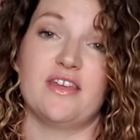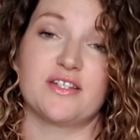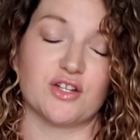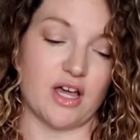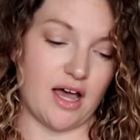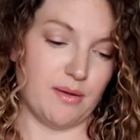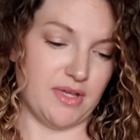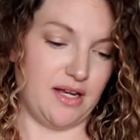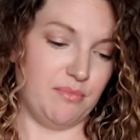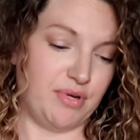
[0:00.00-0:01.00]
that took a hot
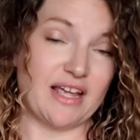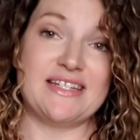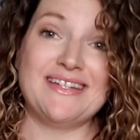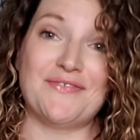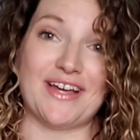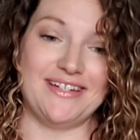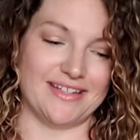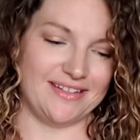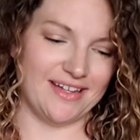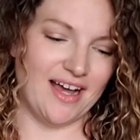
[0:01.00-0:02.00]
minute, but I did find
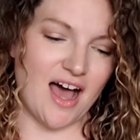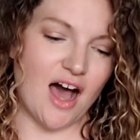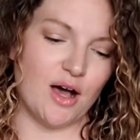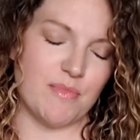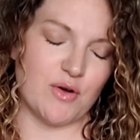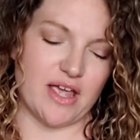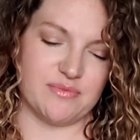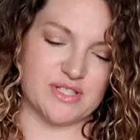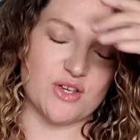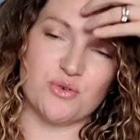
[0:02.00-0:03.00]
it. Um, okay,
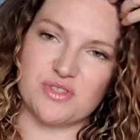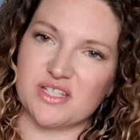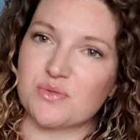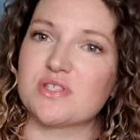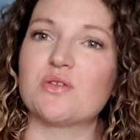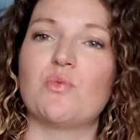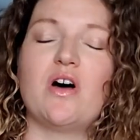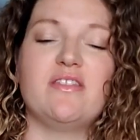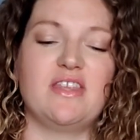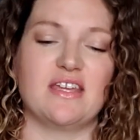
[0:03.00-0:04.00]
so this was the
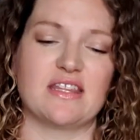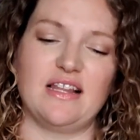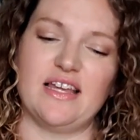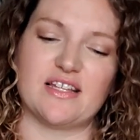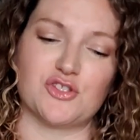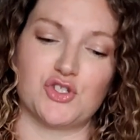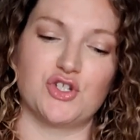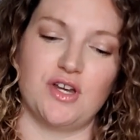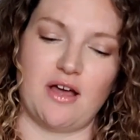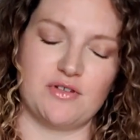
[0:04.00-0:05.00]
one thing that like
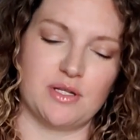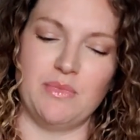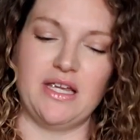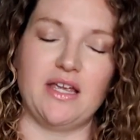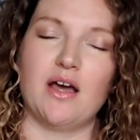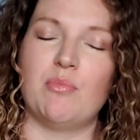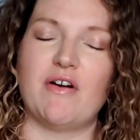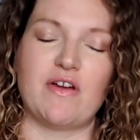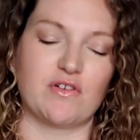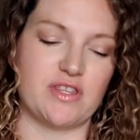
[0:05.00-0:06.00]
stood out to me
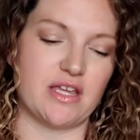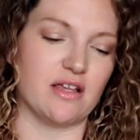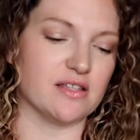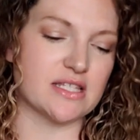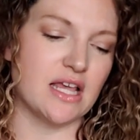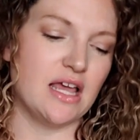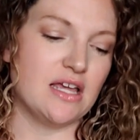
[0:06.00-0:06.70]
above everything else.